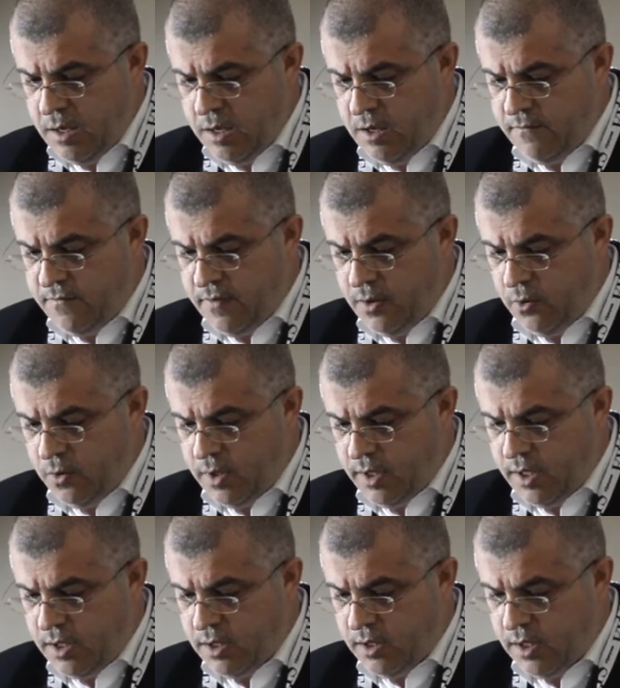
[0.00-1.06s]
If you look
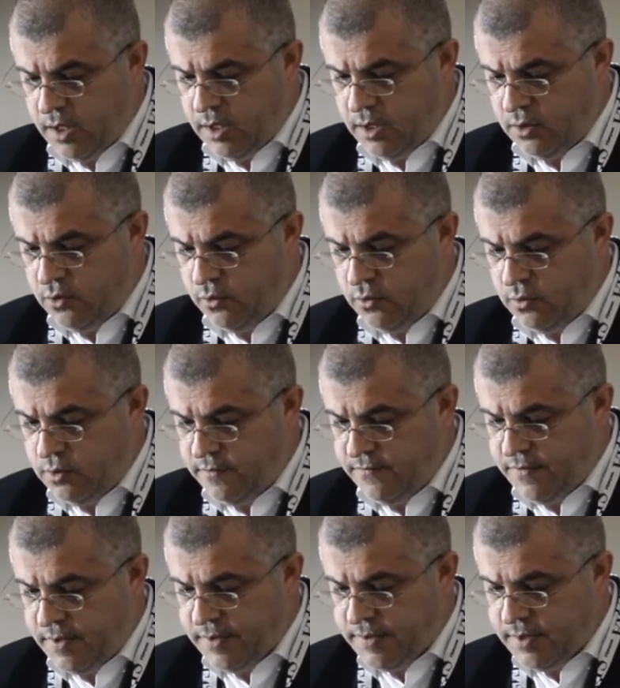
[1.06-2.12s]
at the other two, the
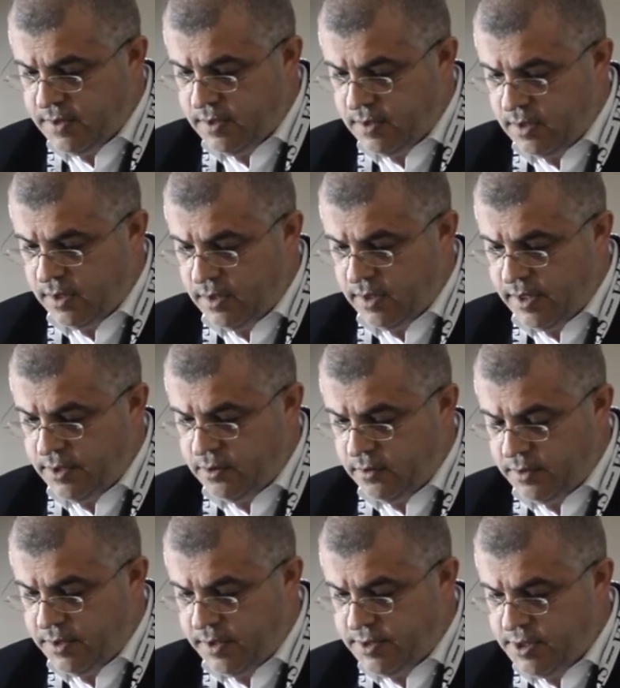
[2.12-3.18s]
first declared
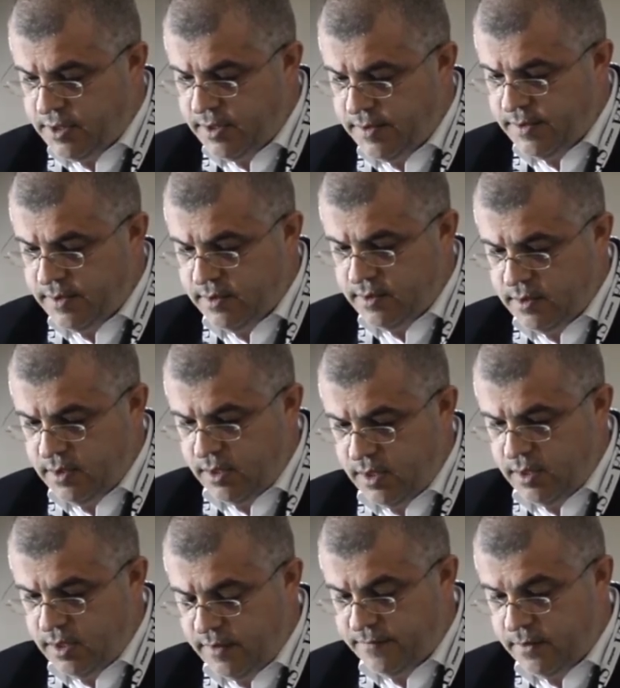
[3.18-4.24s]
Origenists
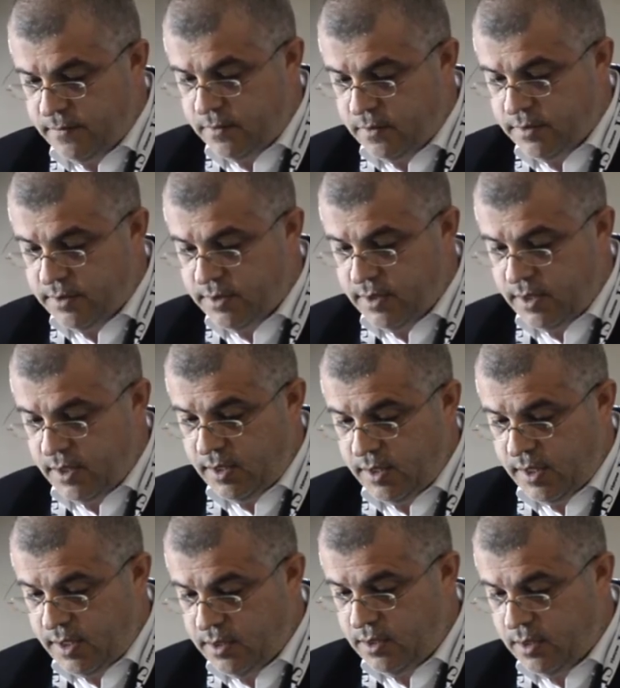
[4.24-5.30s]
and afterwards an
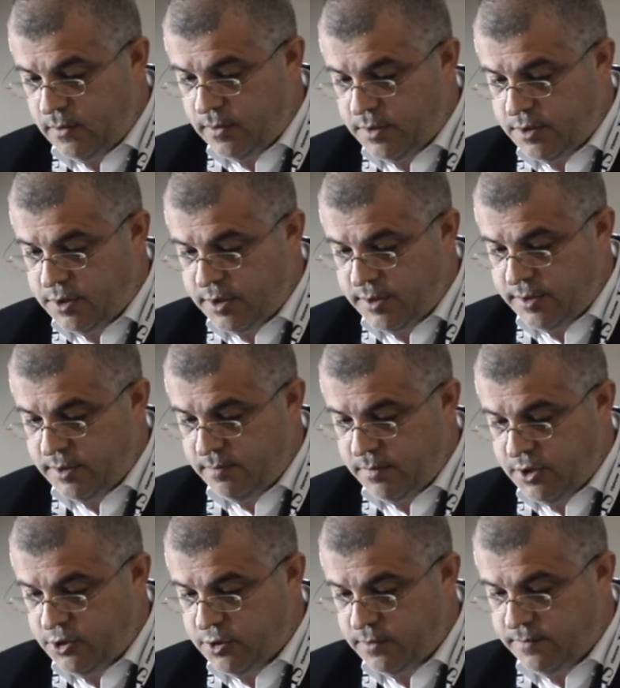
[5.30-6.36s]
anti-Origenist,
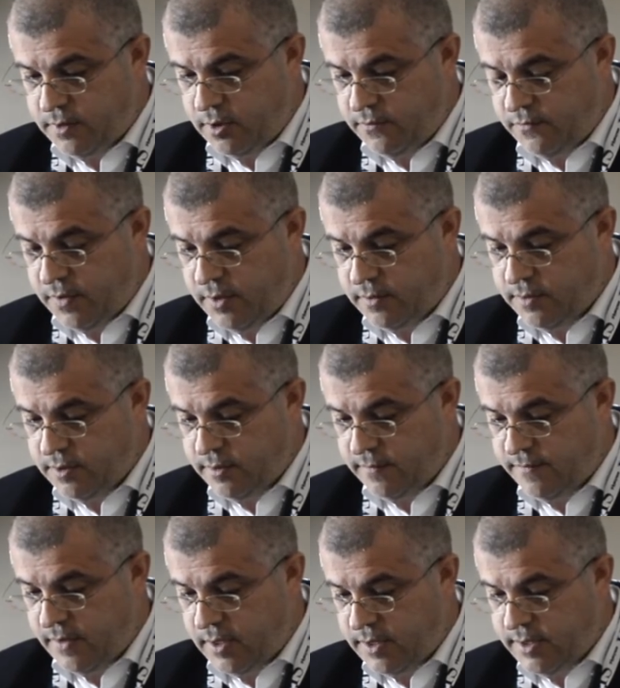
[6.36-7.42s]
Bishop Theophilus
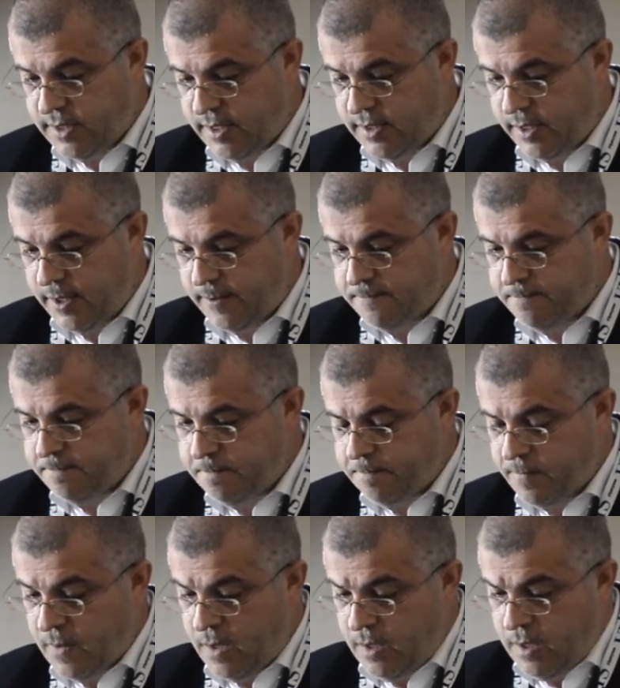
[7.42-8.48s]
of Alexandria,
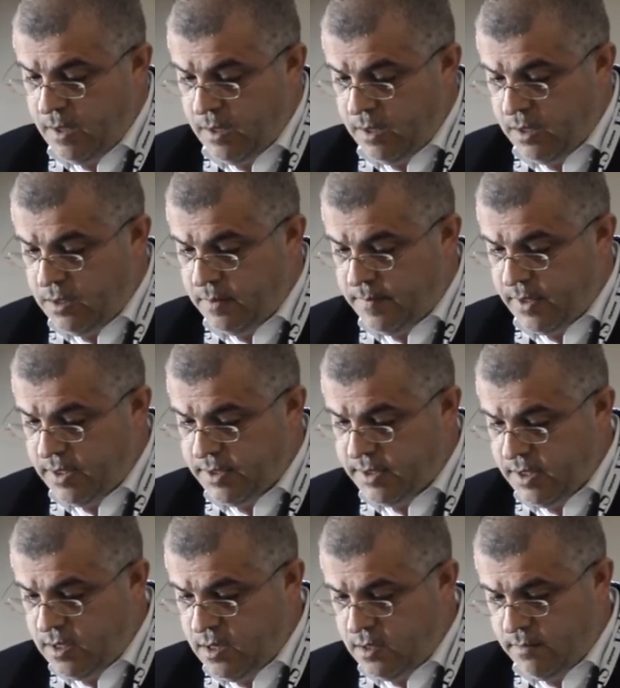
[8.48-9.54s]
and the
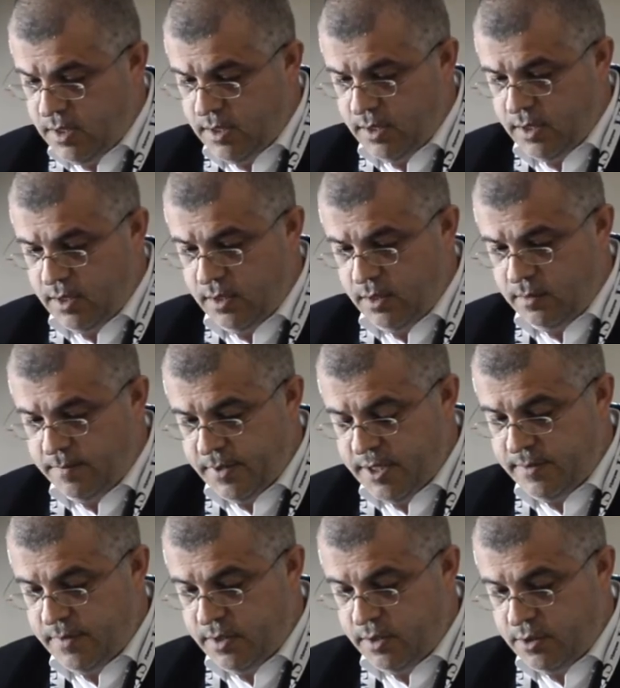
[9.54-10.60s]
Palestinian monk and
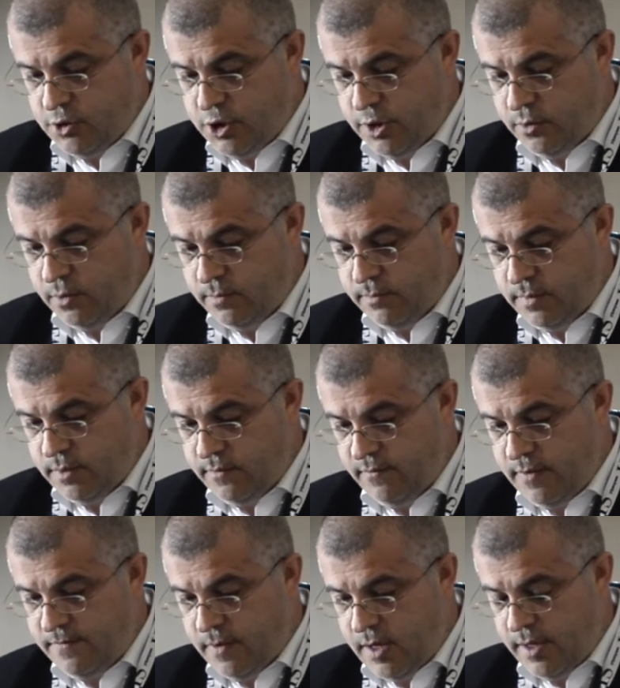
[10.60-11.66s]
presbyter Jerome,
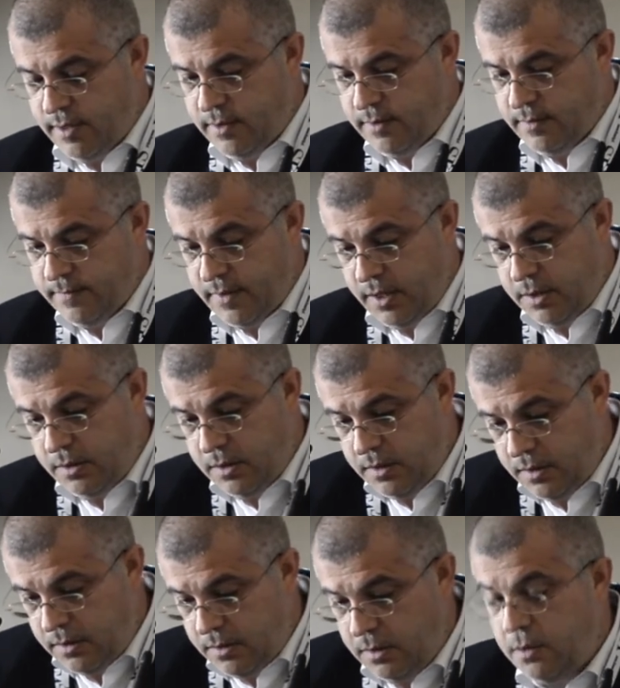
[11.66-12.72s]
we find, I
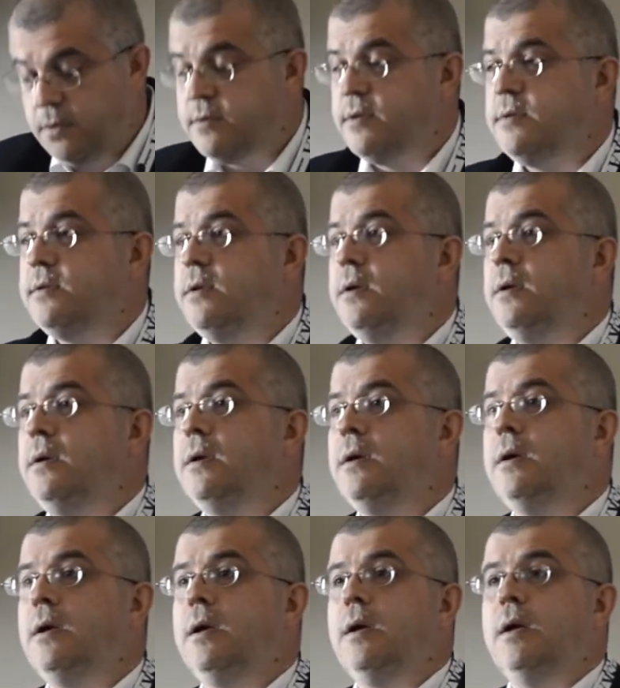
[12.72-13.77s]
think, interesting
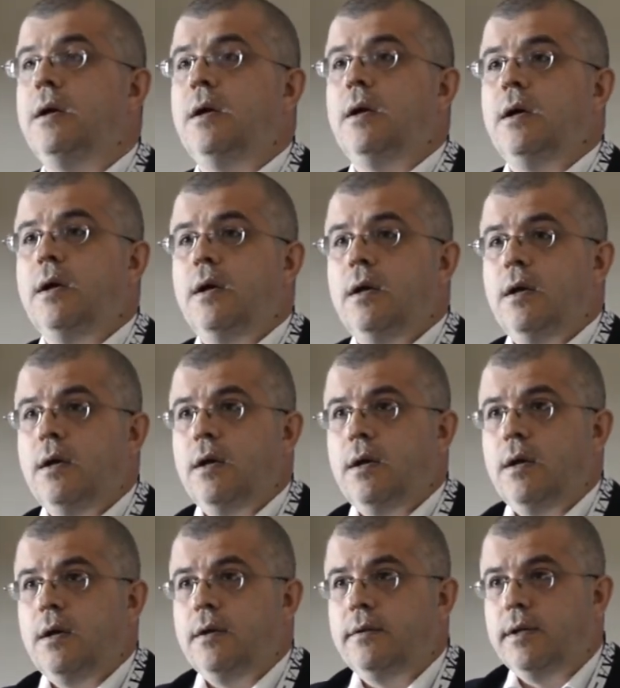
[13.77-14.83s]

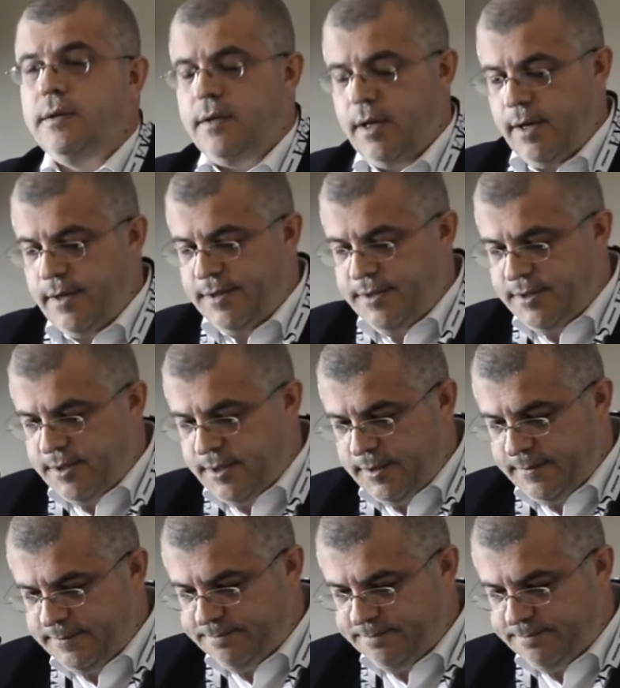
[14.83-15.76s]
details.